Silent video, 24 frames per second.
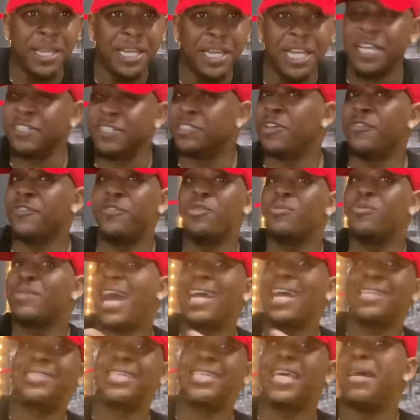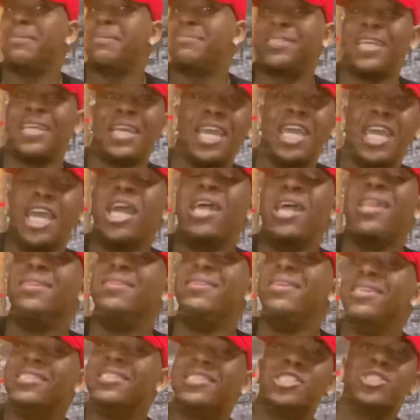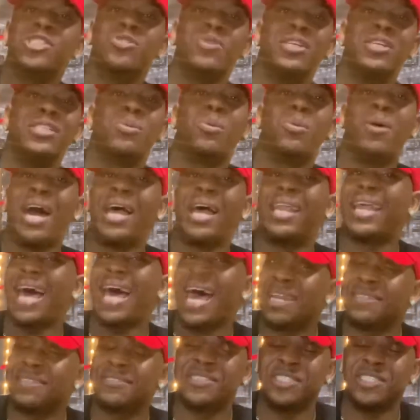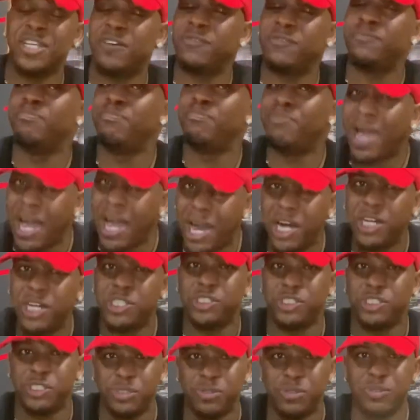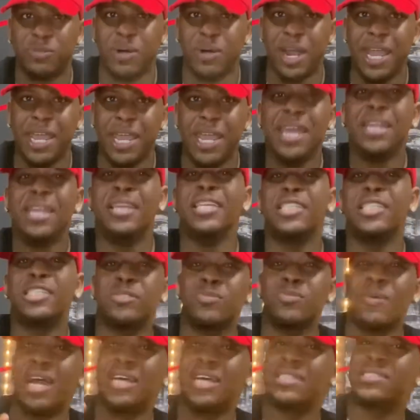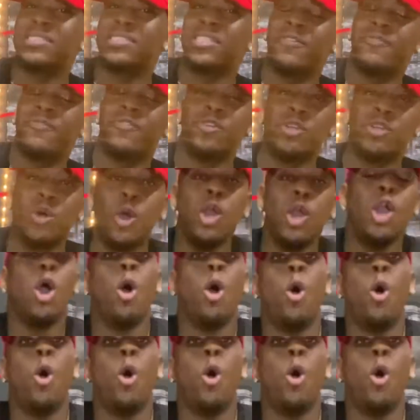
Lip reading: Because if you're not tapped in, this is the reason why a lot of stuff belts you, right? This is why stuff annoying.